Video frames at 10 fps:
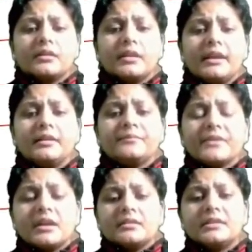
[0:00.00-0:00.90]
right?
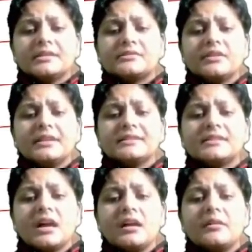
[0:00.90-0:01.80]
This one is
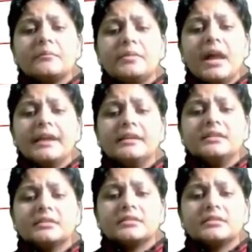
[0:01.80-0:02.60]
the blind,